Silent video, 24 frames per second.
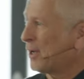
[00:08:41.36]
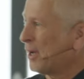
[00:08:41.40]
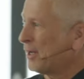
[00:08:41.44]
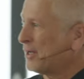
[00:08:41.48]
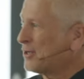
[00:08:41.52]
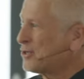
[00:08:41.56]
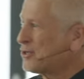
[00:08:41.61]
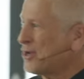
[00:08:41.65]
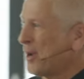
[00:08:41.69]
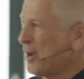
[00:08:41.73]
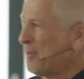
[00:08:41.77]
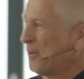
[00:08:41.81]
kind
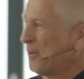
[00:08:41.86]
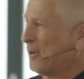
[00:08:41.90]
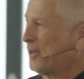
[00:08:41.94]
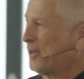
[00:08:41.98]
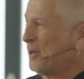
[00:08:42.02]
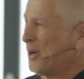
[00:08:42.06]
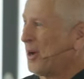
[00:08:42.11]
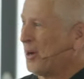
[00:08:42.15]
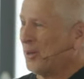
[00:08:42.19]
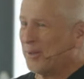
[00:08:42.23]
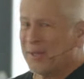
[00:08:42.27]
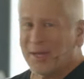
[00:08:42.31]
of shepherd
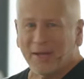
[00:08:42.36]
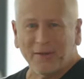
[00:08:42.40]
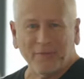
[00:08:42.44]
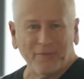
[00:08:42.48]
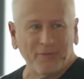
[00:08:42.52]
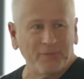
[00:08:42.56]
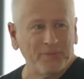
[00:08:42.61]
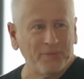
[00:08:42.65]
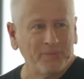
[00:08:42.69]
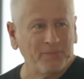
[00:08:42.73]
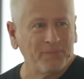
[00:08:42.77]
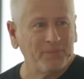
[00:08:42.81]
in our
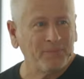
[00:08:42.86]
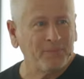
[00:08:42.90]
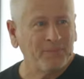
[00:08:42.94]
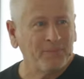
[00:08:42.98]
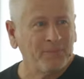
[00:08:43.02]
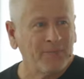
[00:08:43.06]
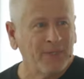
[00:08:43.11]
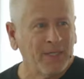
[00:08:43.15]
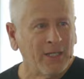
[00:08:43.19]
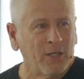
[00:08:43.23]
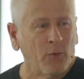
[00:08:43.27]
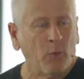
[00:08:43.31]
life.
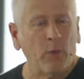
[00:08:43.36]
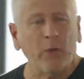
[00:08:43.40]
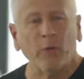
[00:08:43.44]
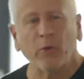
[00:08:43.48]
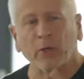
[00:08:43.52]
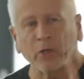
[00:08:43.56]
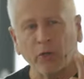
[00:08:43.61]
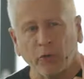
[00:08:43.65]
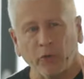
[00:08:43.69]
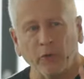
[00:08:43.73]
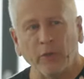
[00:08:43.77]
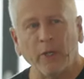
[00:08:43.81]
We
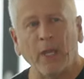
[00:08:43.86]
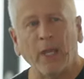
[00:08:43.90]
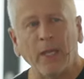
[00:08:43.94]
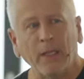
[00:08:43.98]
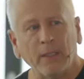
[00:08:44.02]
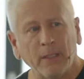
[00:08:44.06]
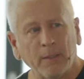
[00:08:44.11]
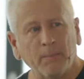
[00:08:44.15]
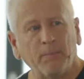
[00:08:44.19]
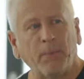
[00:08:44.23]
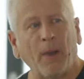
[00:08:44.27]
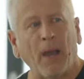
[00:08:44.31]
were
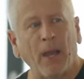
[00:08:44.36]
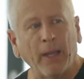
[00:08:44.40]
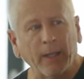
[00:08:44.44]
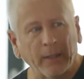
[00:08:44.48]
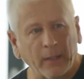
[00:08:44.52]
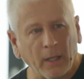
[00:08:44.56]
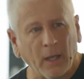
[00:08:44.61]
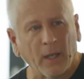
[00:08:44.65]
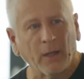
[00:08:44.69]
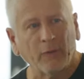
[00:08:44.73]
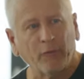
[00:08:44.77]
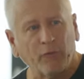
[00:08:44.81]
created by
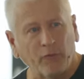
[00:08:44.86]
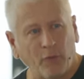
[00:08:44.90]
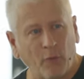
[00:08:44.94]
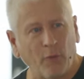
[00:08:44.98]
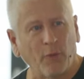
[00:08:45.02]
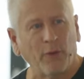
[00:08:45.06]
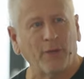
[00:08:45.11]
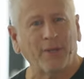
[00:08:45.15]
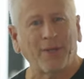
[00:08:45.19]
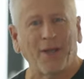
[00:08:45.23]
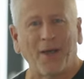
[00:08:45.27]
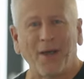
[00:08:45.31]
God
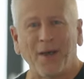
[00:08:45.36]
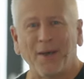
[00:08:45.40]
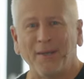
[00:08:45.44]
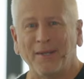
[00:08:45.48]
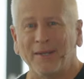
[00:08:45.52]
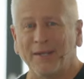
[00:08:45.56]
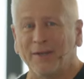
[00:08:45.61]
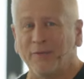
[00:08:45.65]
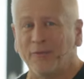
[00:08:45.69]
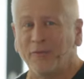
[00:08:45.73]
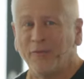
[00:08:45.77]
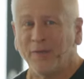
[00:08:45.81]
for God,
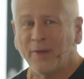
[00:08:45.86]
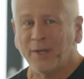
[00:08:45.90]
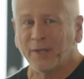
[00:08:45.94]
and if